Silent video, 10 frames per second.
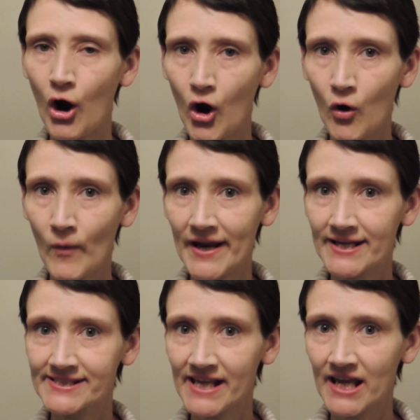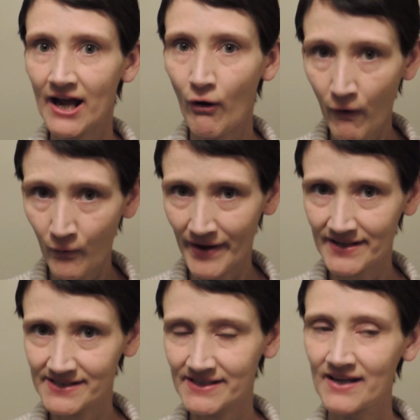always
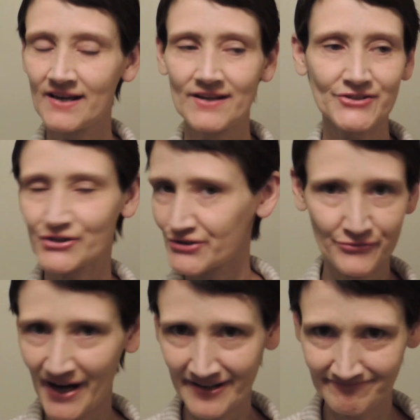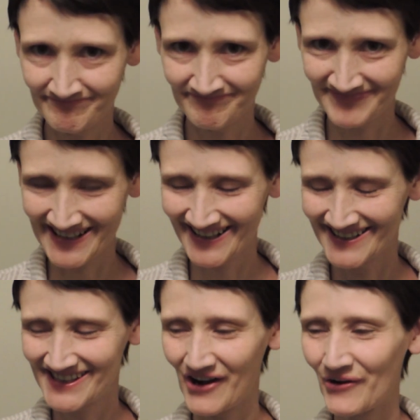turns red.
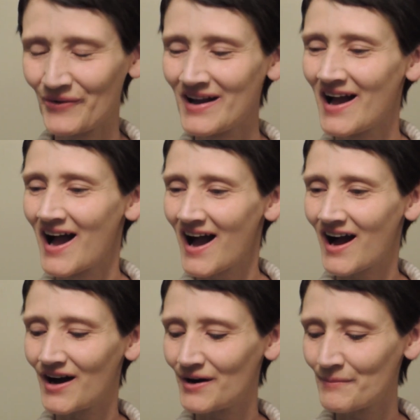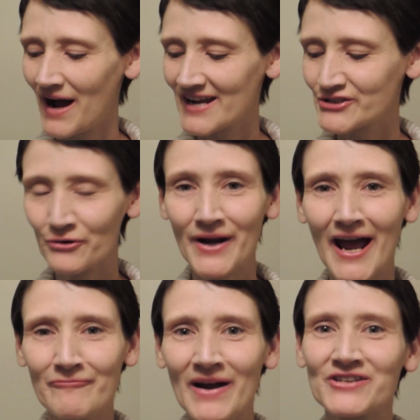So I don't
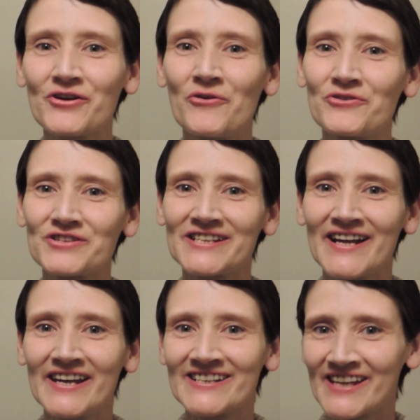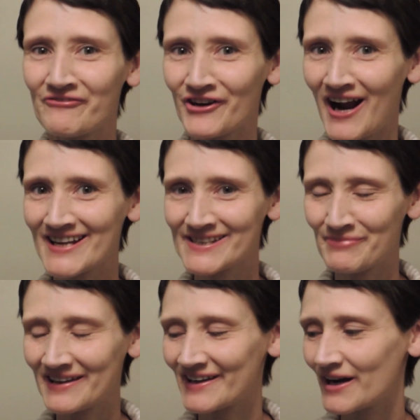have my toner tonight because I forgot to
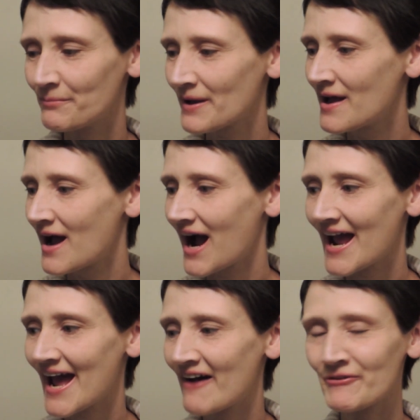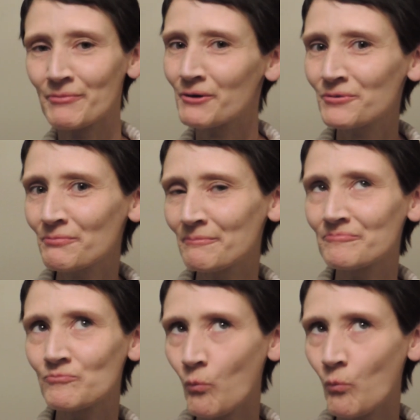pick it up. I have the purple